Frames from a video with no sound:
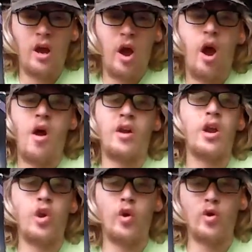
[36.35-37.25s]
a
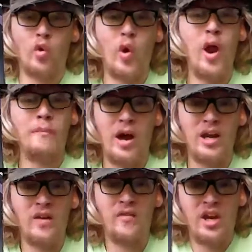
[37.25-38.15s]
short story by
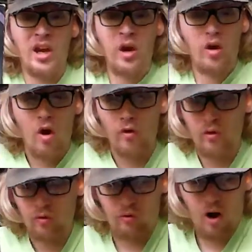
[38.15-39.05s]
Stephen King called
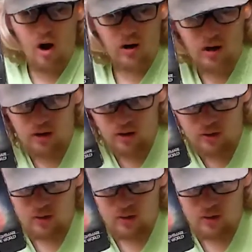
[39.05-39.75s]
Trucks.